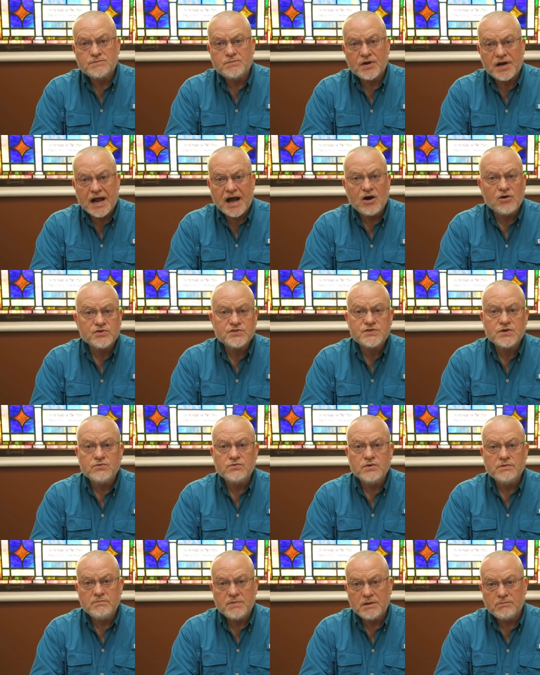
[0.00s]
But I also
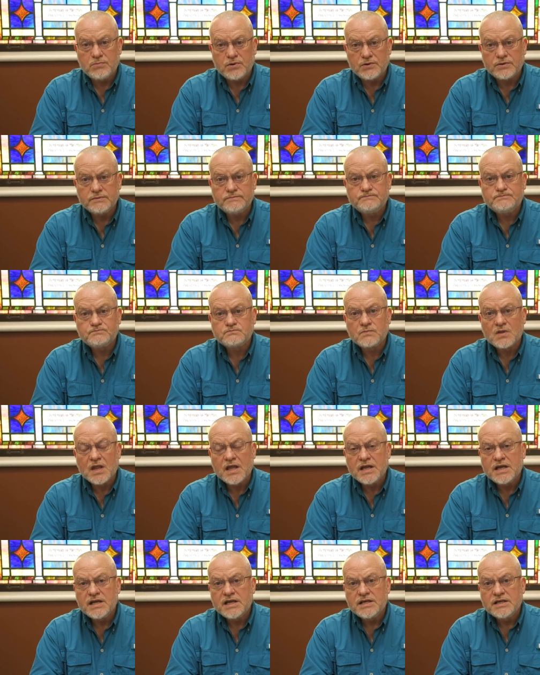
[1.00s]
remember
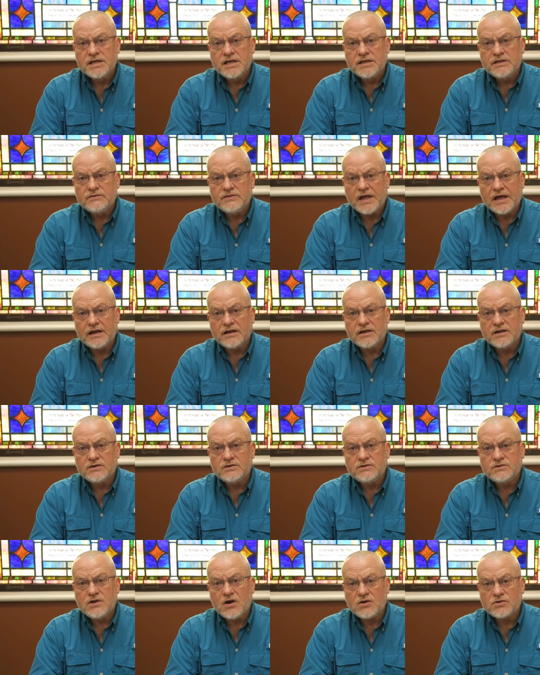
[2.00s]

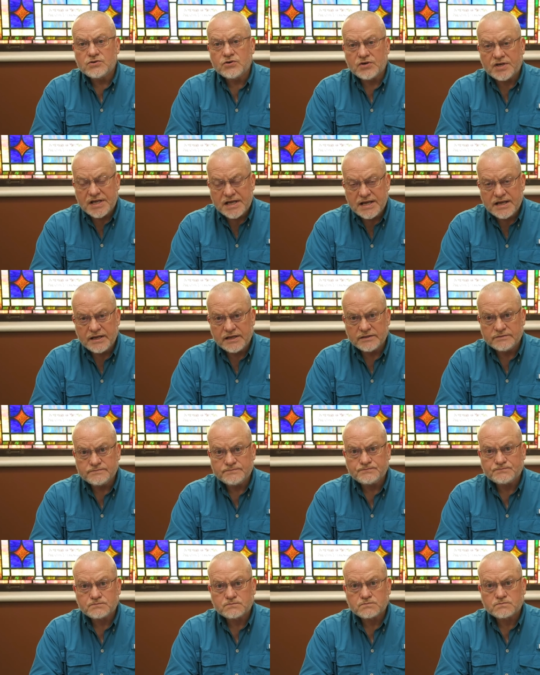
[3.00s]
that Dr. King,